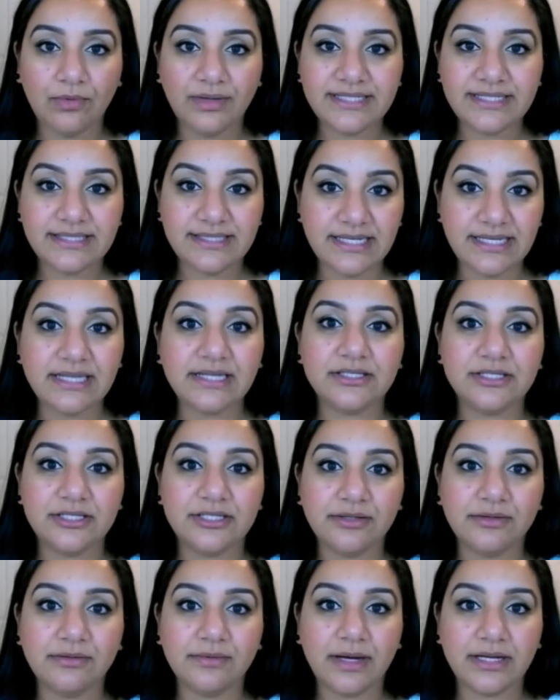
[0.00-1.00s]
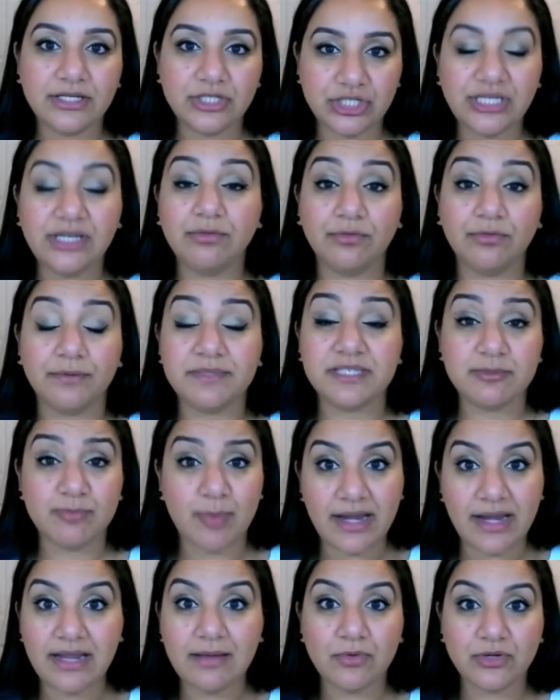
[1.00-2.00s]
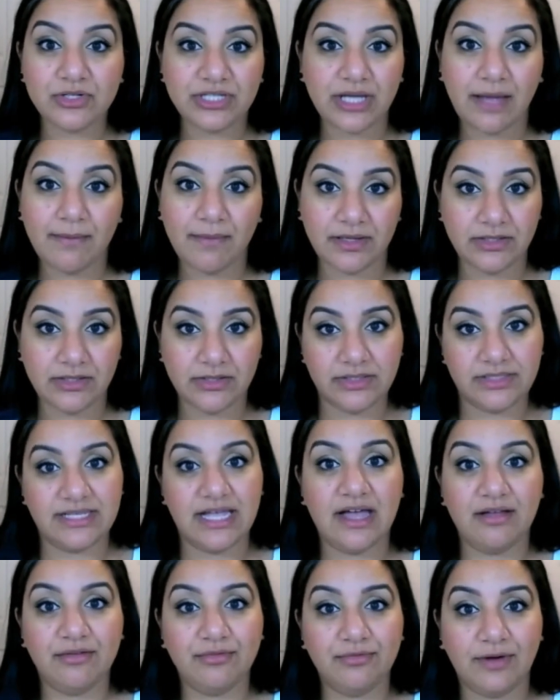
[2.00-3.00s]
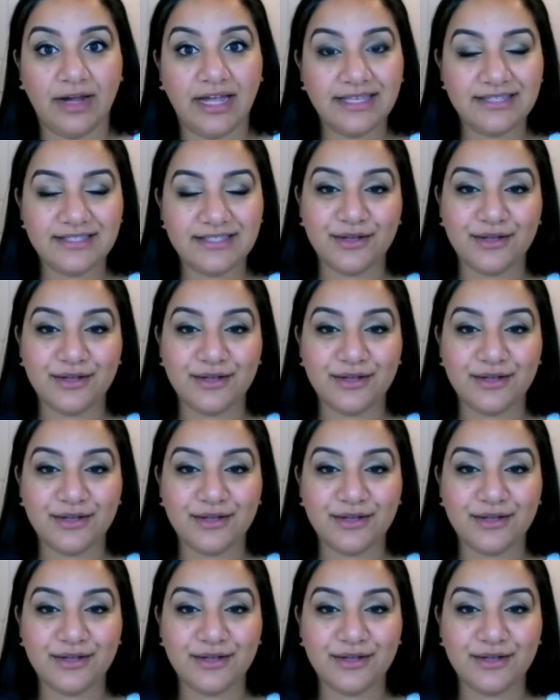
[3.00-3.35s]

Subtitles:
seek to achieve from spending more time on yourself, right?